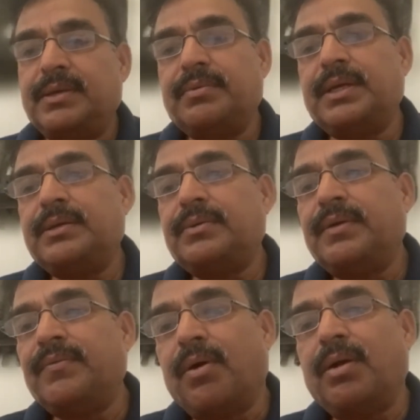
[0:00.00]
You need to
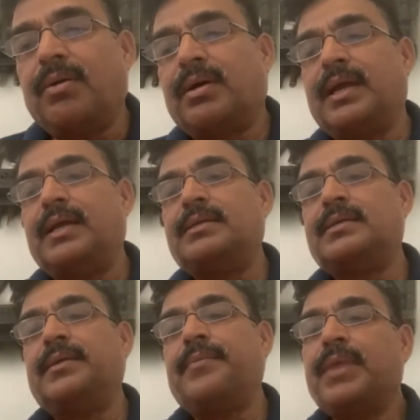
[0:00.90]
evolve
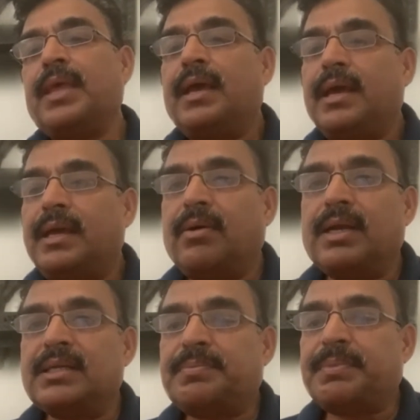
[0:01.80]
organization in all
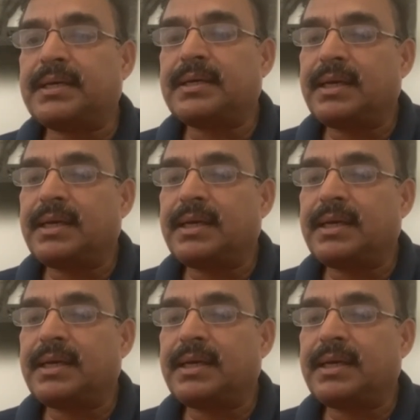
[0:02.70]
aspects.